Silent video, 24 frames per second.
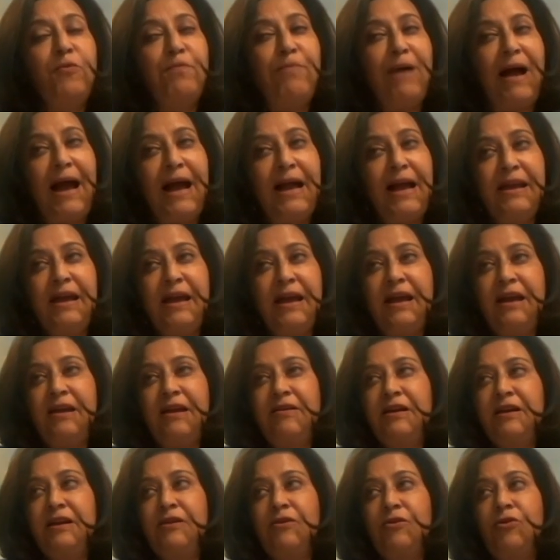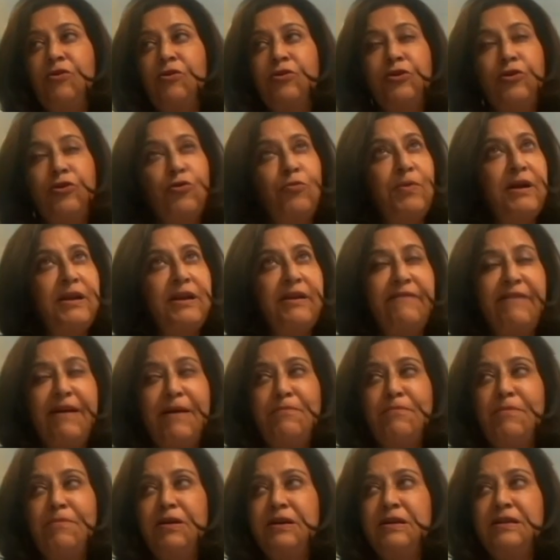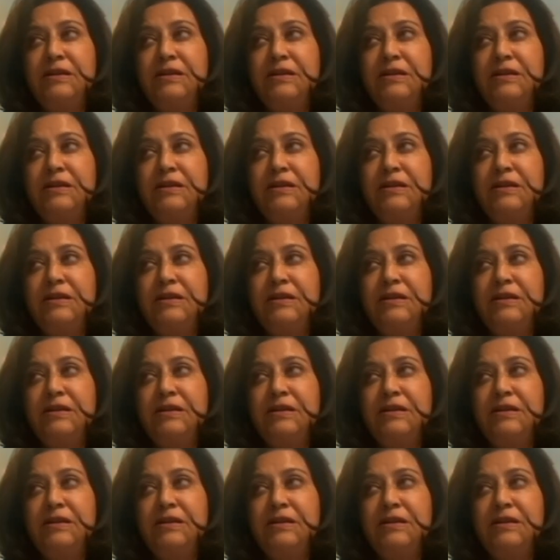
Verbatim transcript: bad air in October, November,